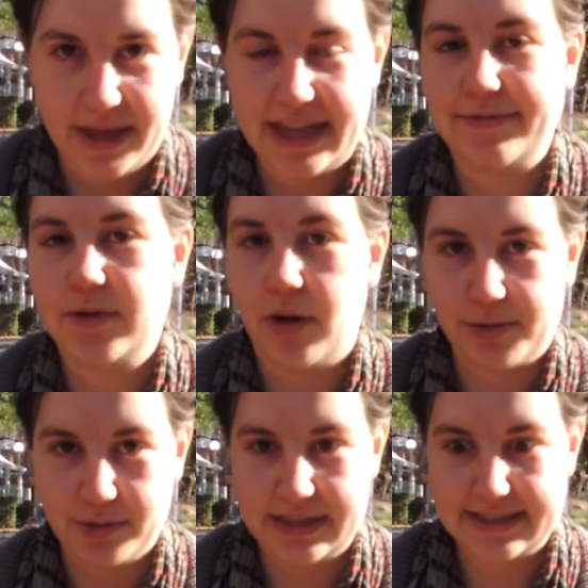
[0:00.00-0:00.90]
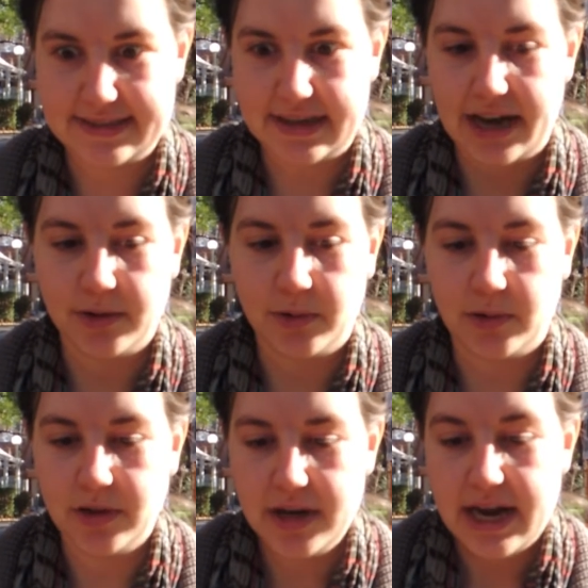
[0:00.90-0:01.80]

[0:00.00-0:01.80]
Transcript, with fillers: And they've gone through this cycle